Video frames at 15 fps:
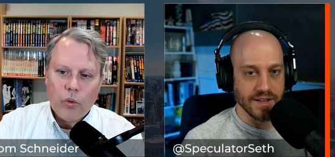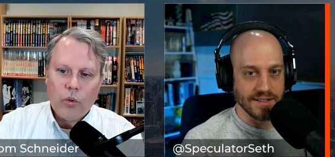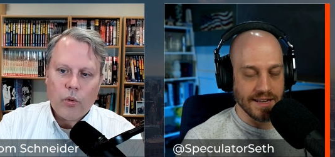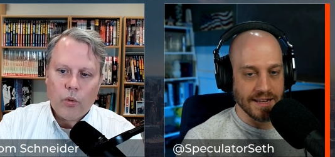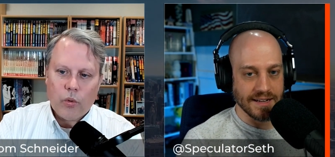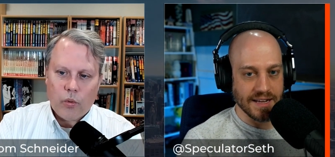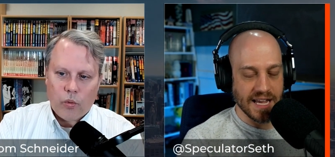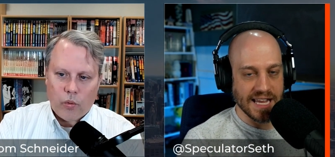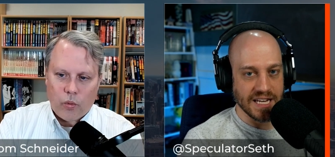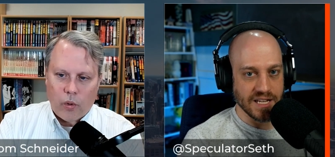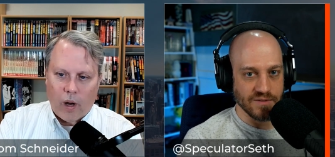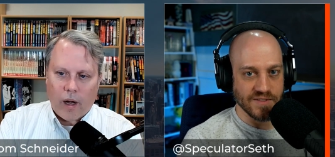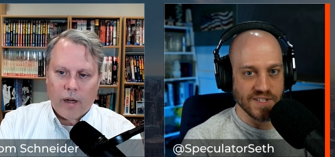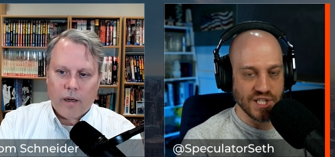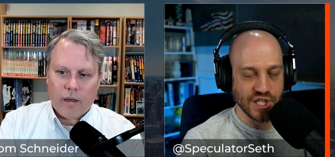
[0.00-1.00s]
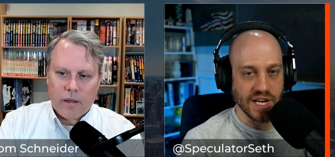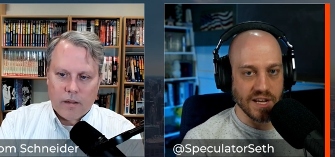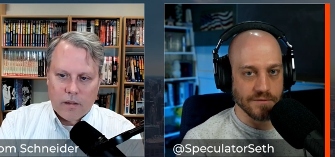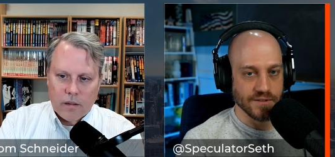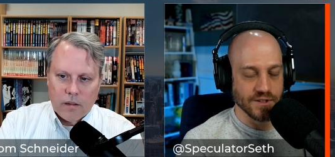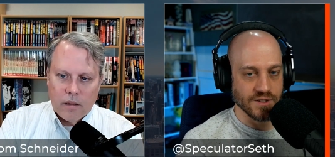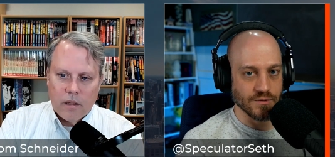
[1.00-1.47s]
Speaker 1: it, it kind of
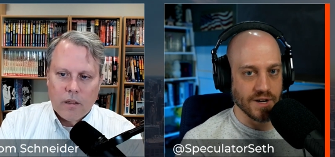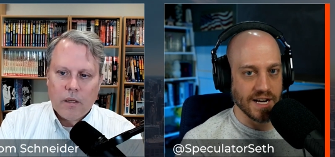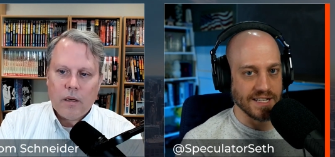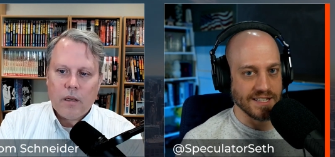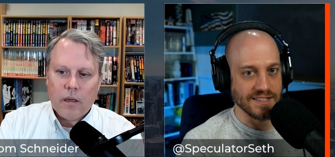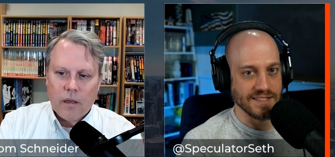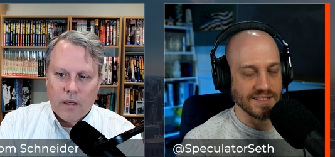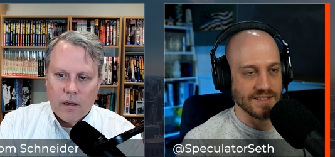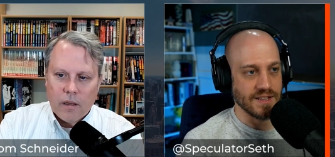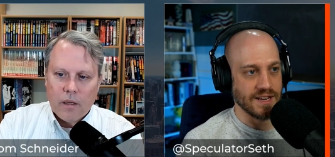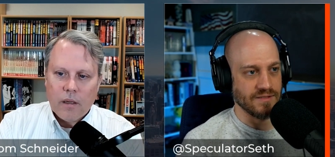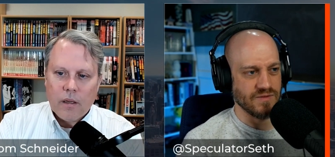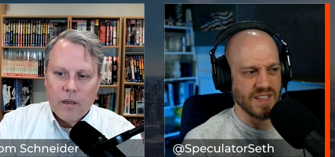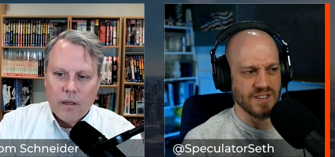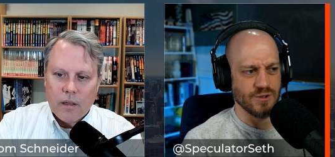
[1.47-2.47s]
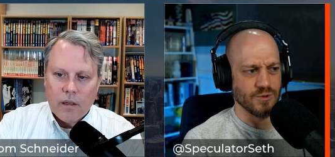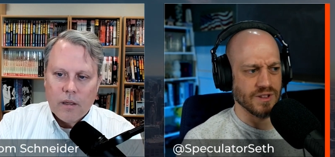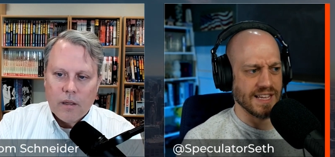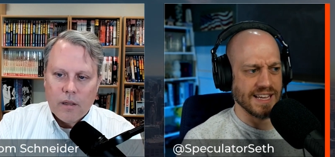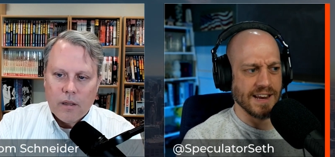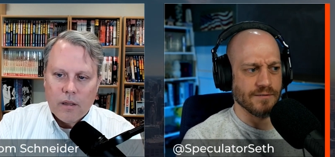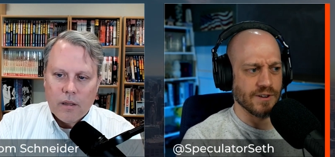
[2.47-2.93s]
shifts right because they they do it
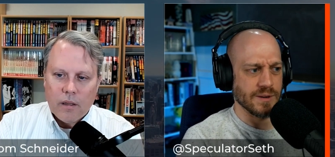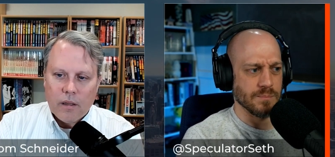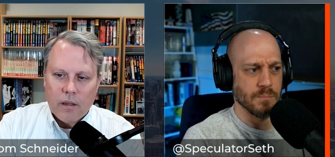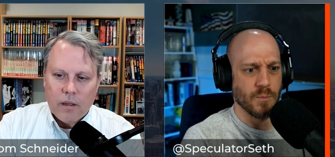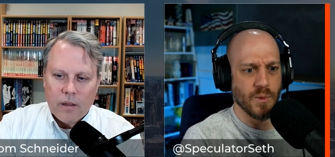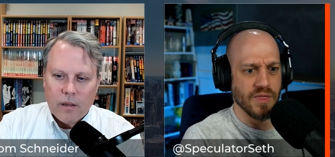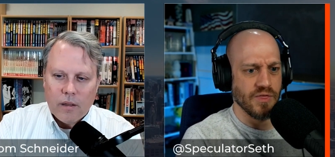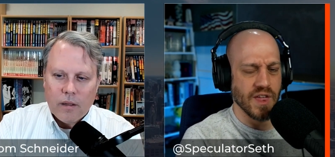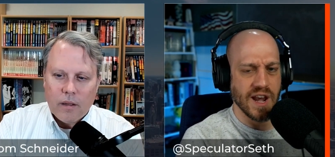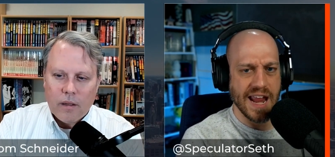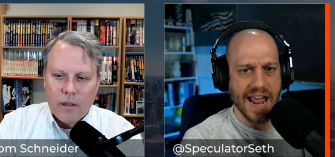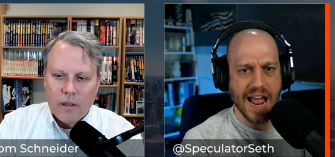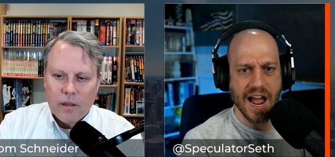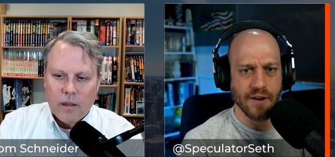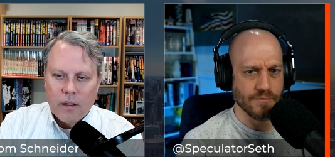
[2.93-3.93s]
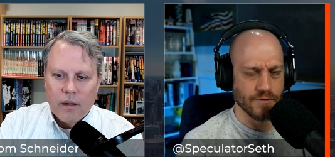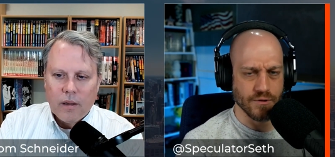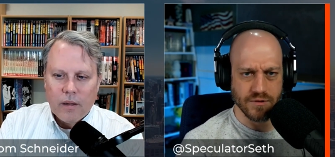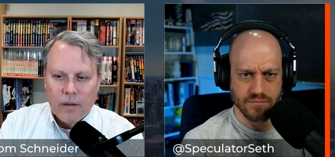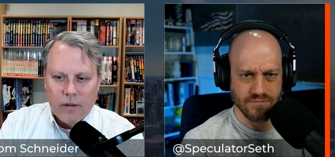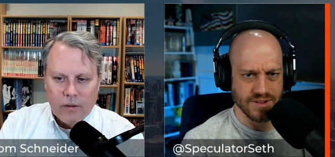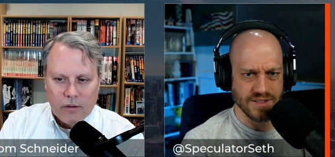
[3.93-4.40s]
like every month and a half
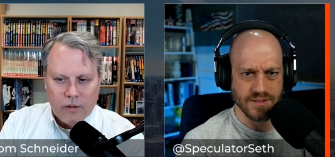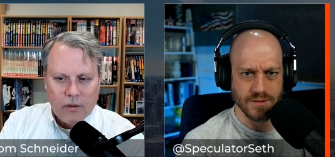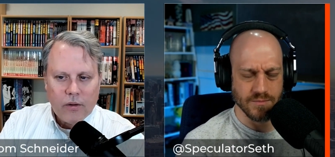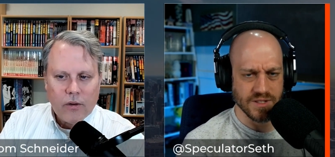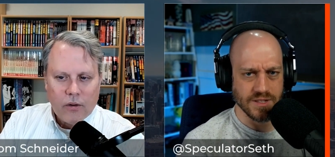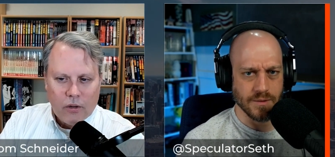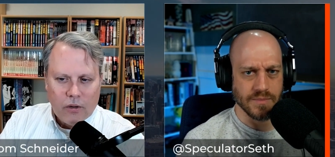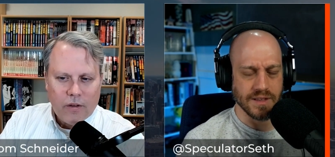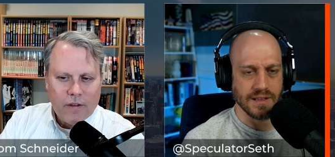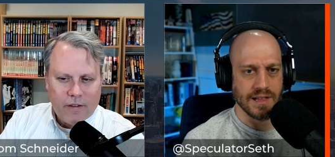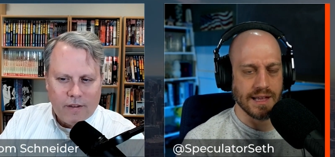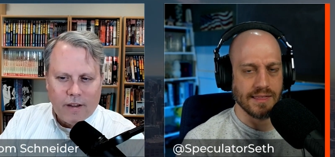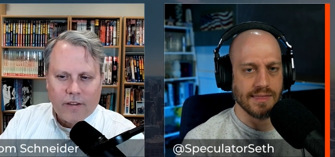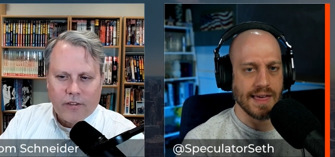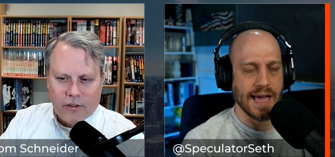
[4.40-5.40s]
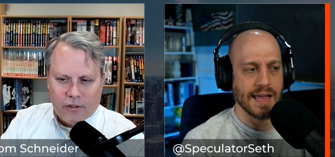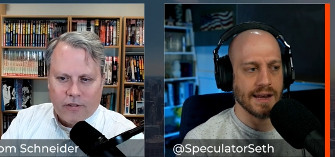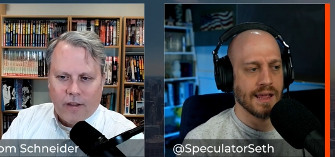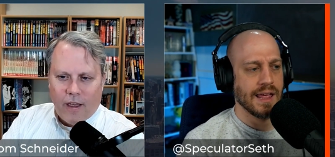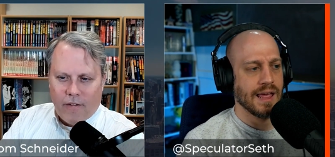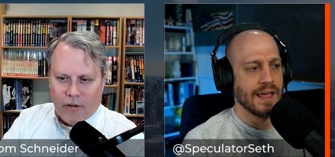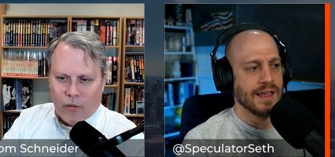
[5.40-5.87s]
or something like six that. or
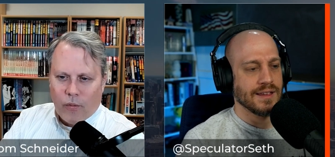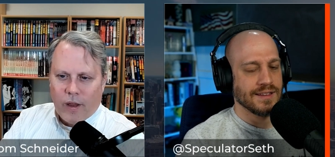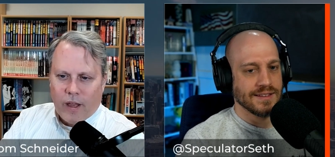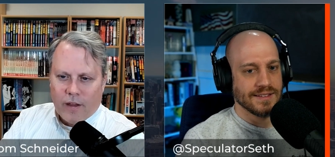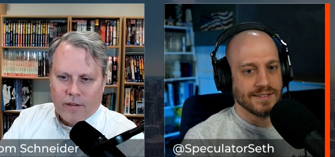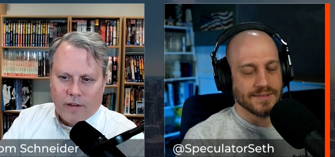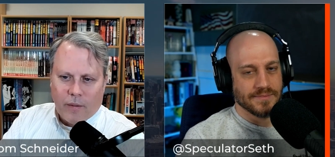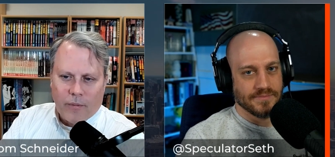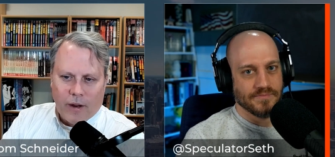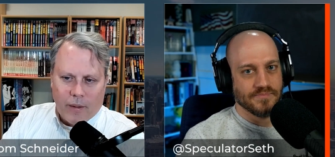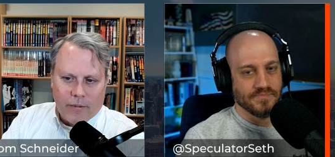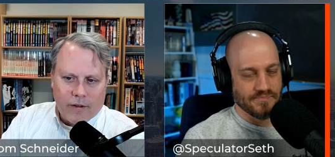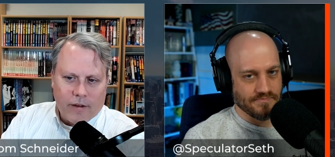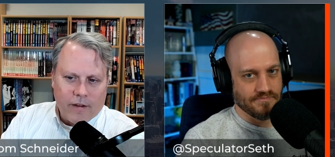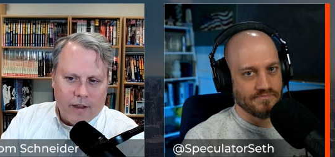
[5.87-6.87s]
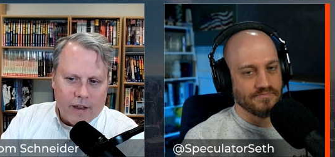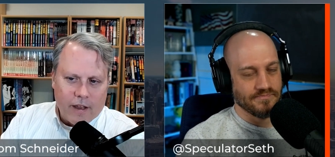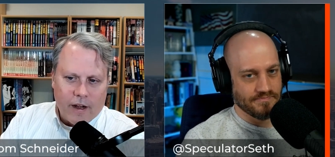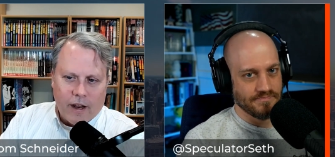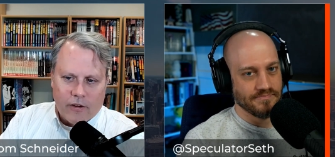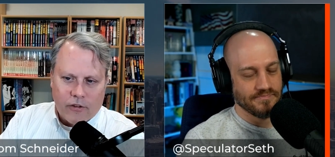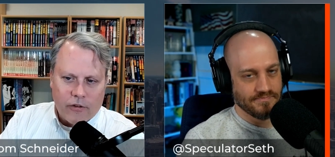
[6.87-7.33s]
Speaker 2: seven weeks sometimes they take
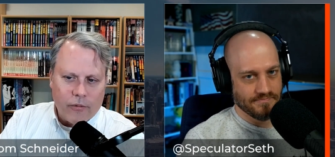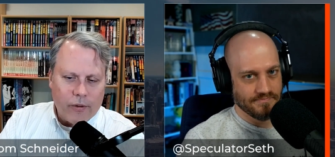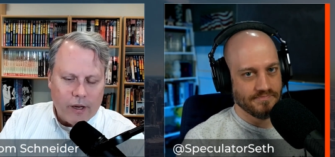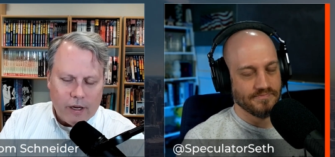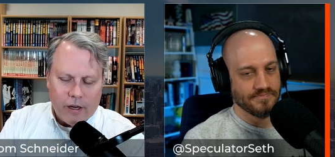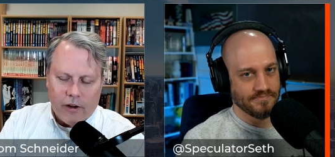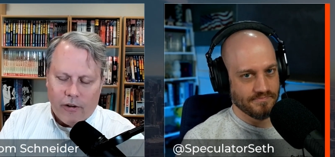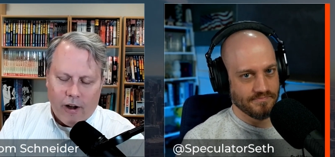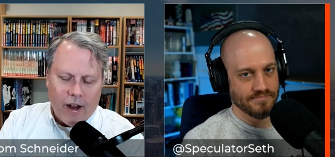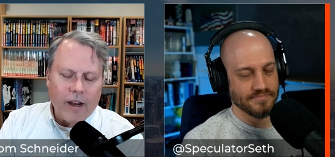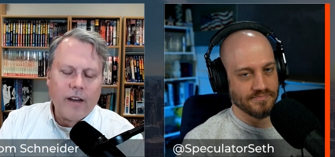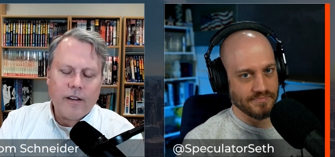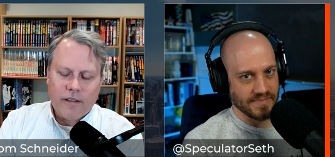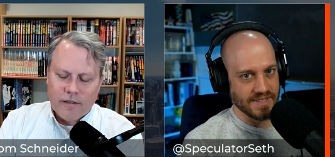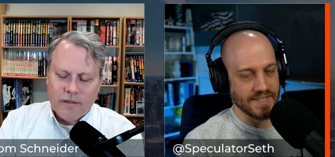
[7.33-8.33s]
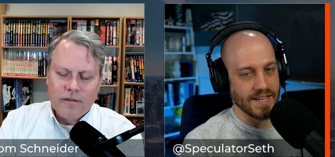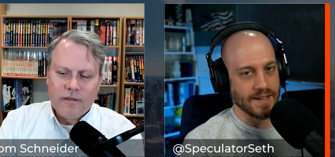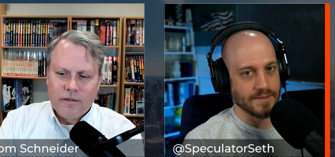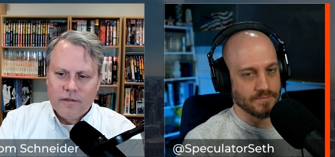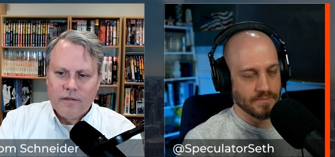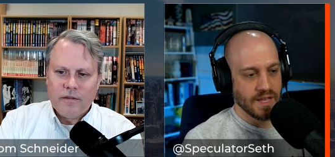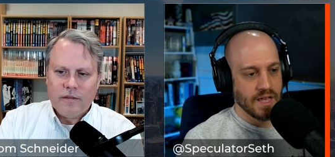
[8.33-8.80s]
an extra week you're right
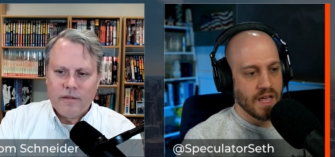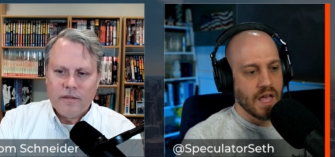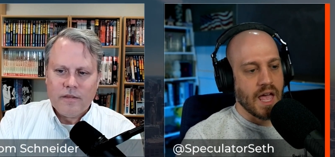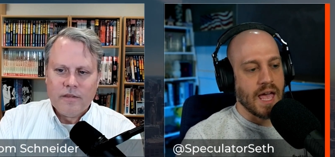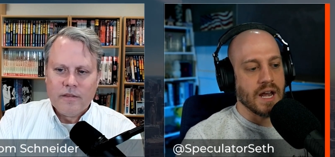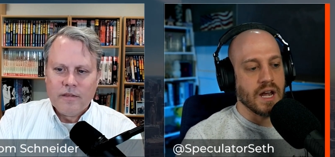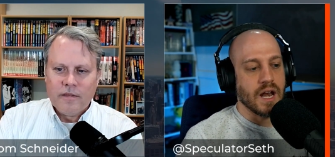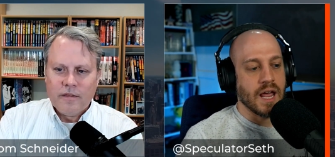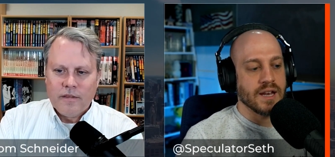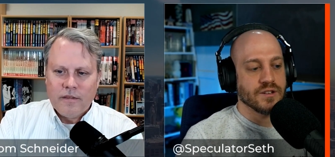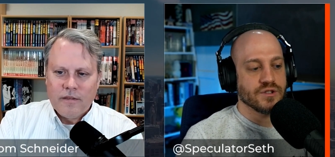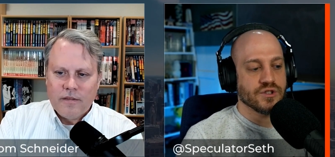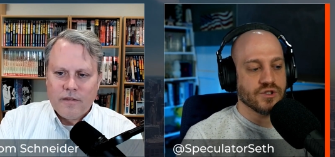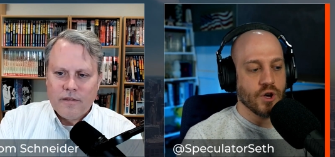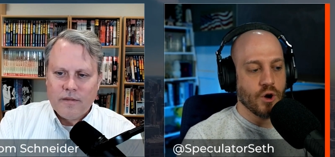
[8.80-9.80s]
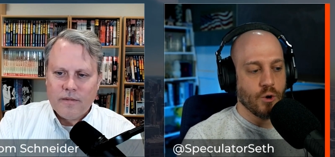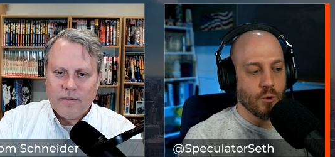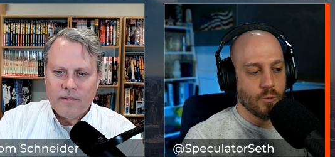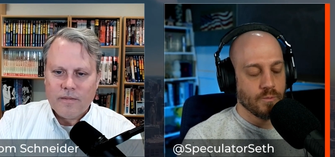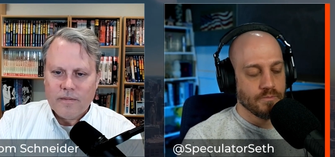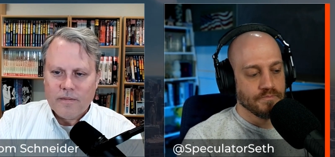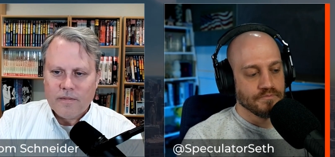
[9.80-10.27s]
yeah
Speaker 1: and and
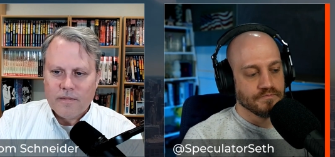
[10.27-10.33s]
so